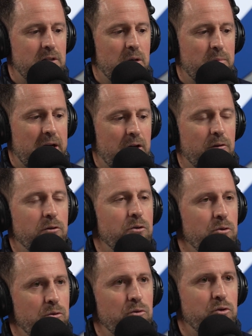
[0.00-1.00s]
about
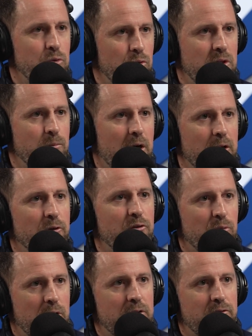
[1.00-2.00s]
who Julie
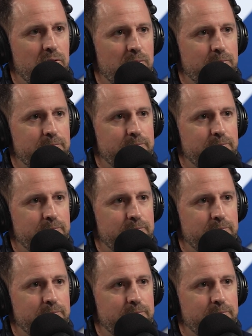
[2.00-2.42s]
Miles was?